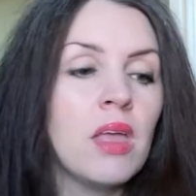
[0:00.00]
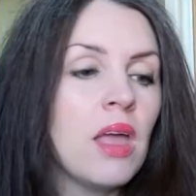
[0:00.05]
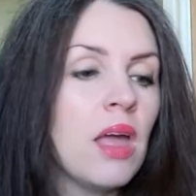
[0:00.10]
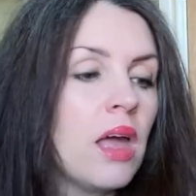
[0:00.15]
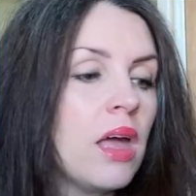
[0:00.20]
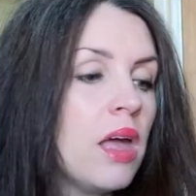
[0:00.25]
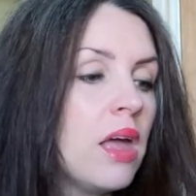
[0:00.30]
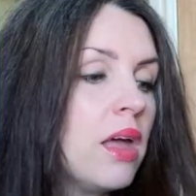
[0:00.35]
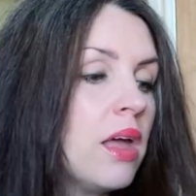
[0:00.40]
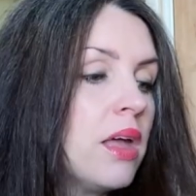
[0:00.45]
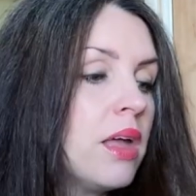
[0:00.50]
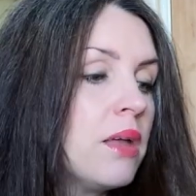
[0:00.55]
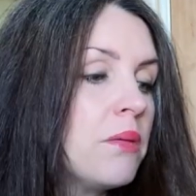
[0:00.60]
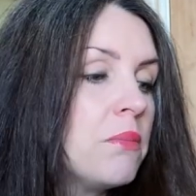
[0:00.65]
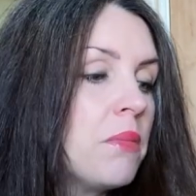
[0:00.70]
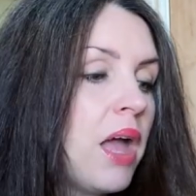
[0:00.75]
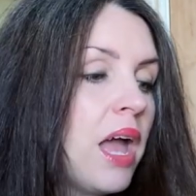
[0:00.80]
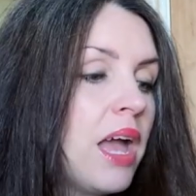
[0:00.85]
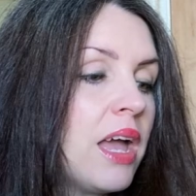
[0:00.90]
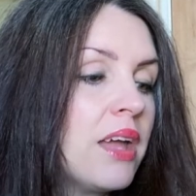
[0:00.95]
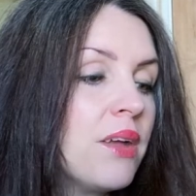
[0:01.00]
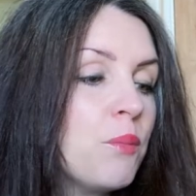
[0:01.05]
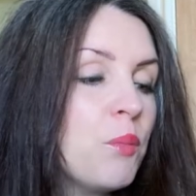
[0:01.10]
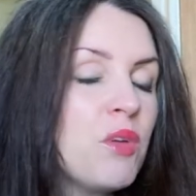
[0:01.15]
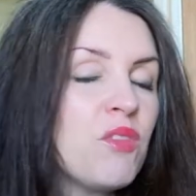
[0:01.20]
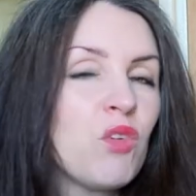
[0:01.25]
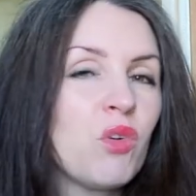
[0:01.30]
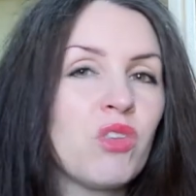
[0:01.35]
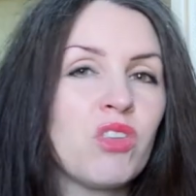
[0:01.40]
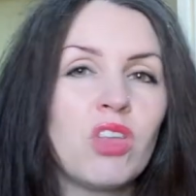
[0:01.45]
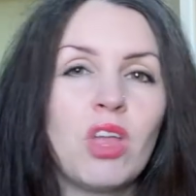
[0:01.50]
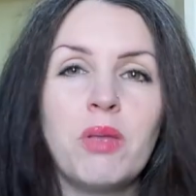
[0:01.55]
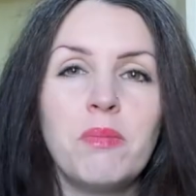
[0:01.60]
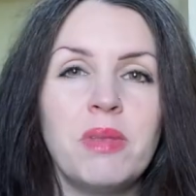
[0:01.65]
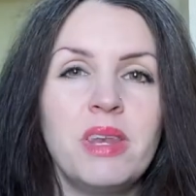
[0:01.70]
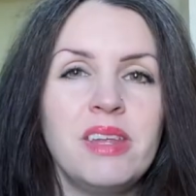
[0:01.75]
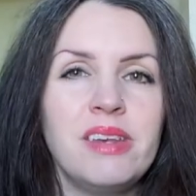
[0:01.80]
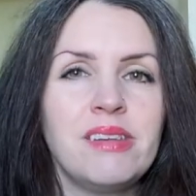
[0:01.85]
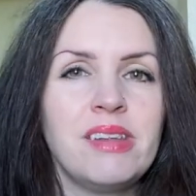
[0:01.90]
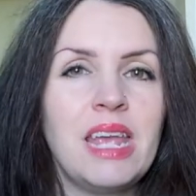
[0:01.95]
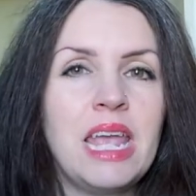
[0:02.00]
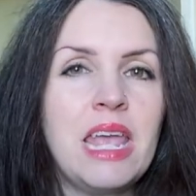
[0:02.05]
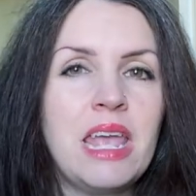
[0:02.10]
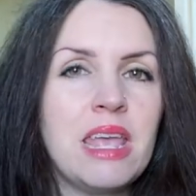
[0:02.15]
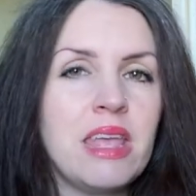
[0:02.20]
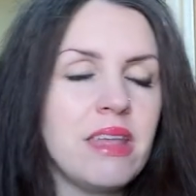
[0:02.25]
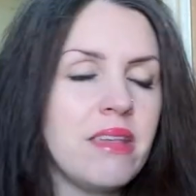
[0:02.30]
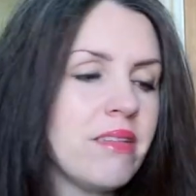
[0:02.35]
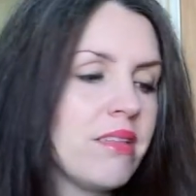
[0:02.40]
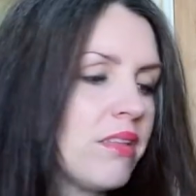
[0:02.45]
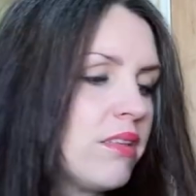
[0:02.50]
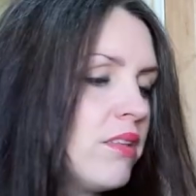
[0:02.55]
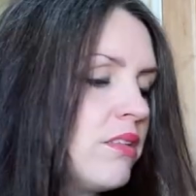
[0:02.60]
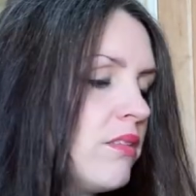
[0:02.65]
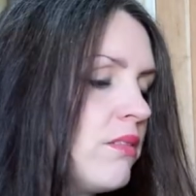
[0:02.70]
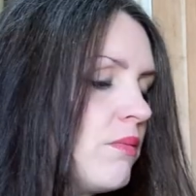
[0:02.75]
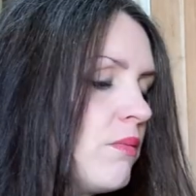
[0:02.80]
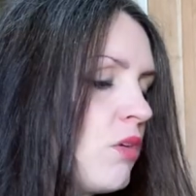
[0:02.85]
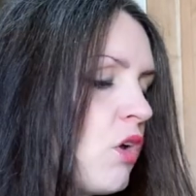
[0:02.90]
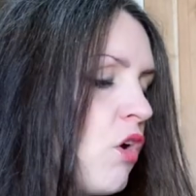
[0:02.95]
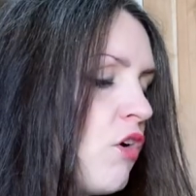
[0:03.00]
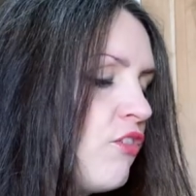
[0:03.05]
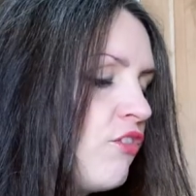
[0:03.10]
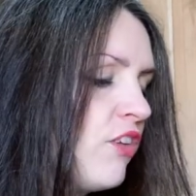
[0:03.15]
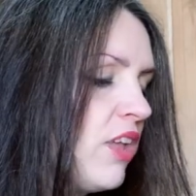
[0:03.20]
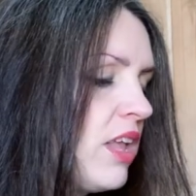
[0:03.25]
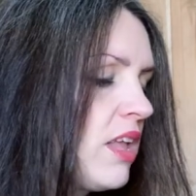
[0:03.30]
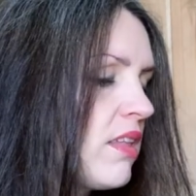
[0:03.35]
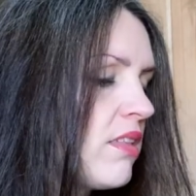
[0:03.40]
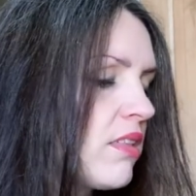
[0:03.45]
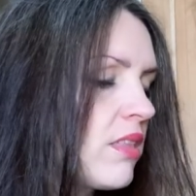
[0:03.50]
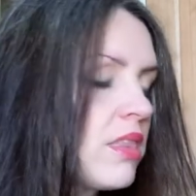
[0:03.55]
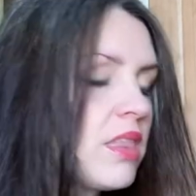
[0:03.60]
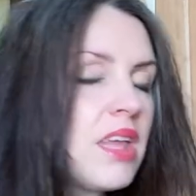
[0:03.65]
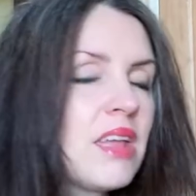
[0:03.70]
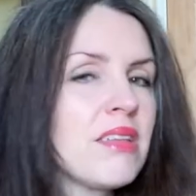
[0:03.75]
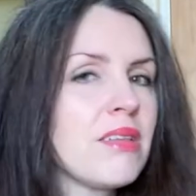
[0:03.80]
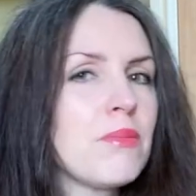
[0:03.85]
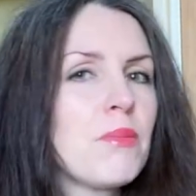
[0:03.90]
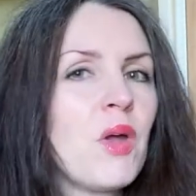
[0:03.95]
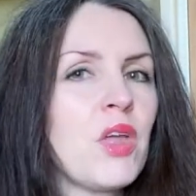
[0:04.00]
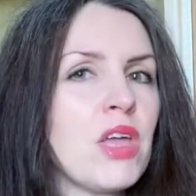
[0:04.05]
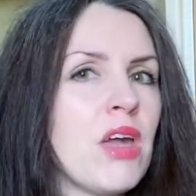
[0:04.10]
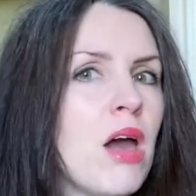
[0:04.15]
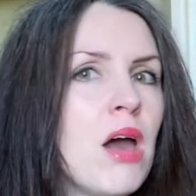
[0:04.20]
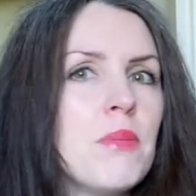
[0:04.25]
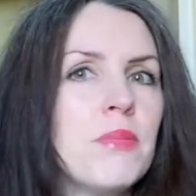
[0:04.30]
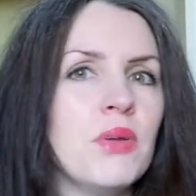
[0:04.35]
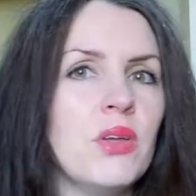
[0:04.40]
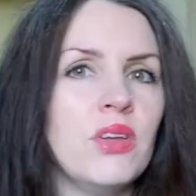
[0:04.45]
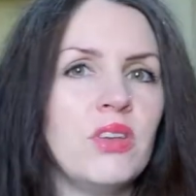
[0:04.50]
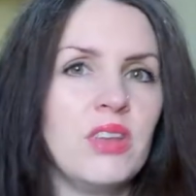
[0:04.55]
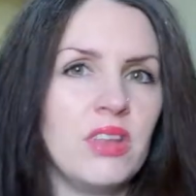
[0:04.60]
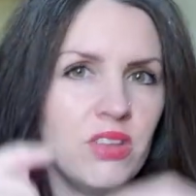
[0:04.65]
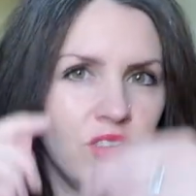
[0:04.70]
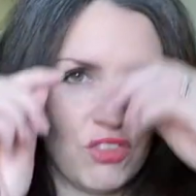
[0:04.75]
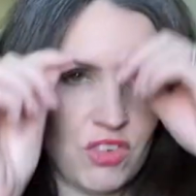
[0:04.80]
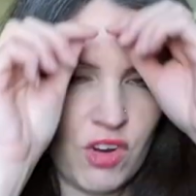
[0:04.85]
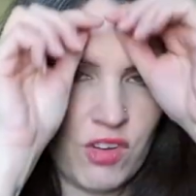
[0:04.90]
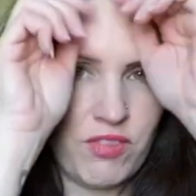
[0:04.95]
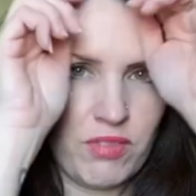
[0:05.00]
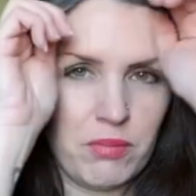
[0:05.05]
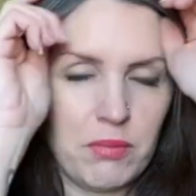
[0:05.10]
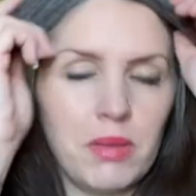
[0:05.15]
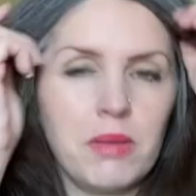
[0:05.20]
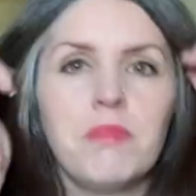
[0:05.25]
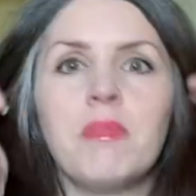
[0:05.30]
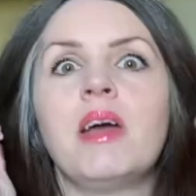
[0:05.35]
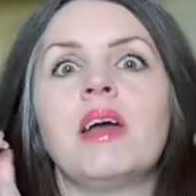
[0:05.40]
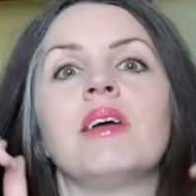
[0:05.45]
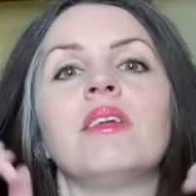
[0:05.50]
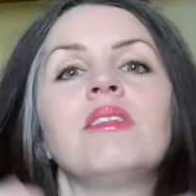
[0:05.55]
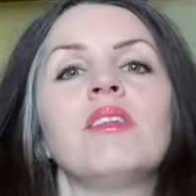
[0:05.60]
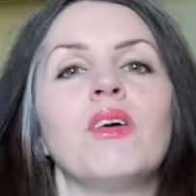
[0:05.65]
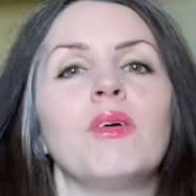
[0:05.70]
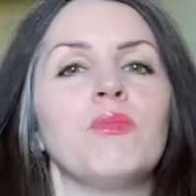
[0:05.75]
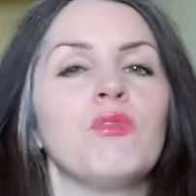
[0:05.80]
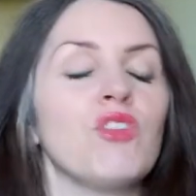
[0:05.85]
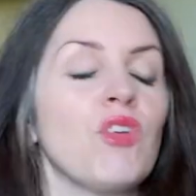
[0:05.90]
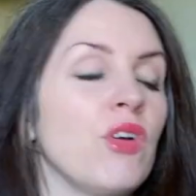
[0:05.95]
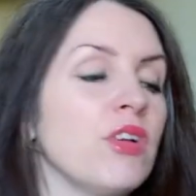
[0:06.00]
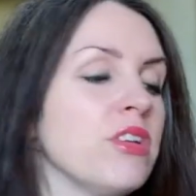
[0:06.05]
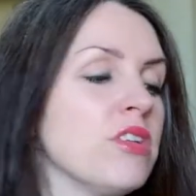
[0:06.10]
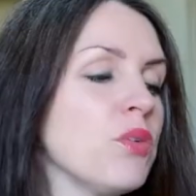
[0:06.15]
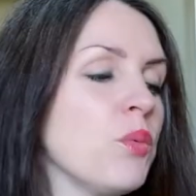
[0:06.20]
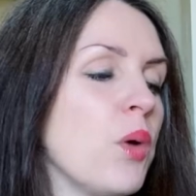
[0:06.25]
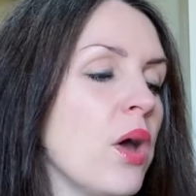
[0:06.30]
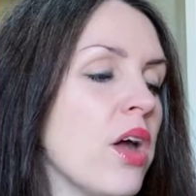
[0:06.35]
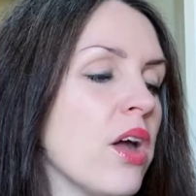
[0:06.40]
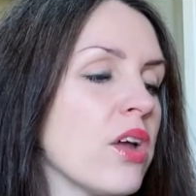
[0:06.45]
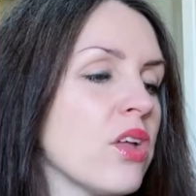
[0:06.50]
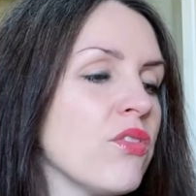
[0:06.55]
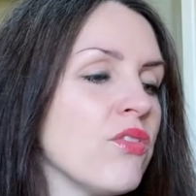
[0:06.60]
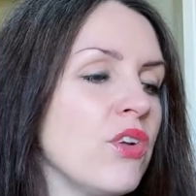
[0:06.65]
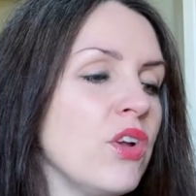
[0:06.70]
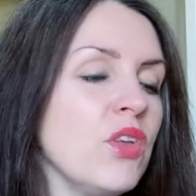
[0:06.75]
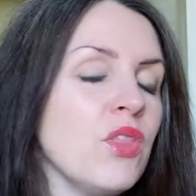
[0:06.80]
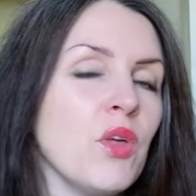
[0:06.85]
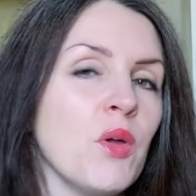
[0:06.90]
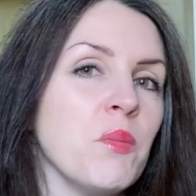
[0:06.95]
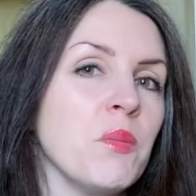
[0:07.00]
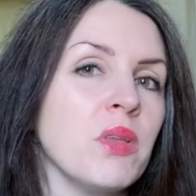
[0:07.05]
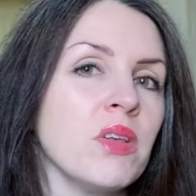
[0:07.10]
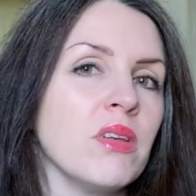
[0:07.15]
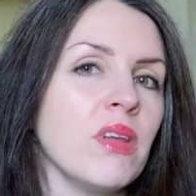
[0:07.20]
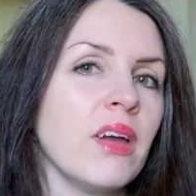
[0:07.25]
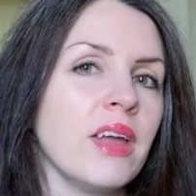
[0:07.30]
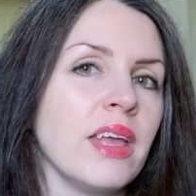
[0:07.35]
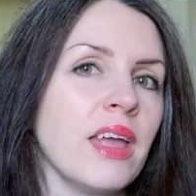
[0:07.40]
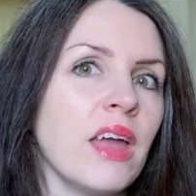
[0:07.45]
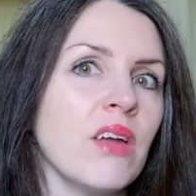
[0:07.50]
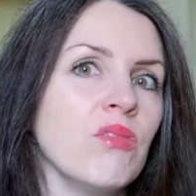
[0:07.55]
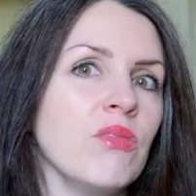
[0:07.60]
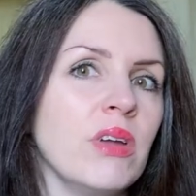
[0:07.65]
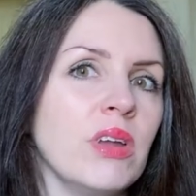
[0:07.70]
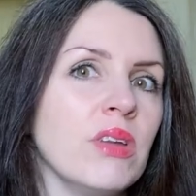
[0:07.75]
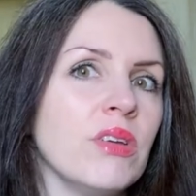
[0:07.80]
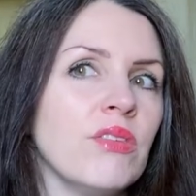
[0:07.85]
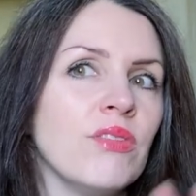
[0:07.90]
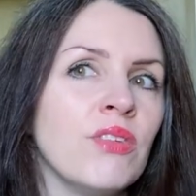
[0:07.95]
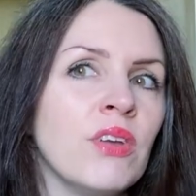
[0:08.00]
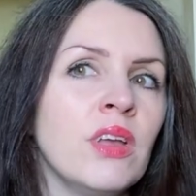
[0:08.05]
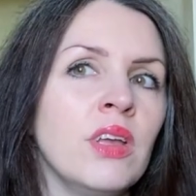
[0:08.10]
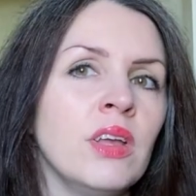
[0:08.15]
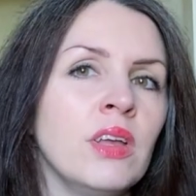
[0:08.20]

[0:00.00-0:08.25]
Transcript: um, and we've got so many teas and coffees and things in my cupboard it's driving me mad i'm trying to work through them and like get rid of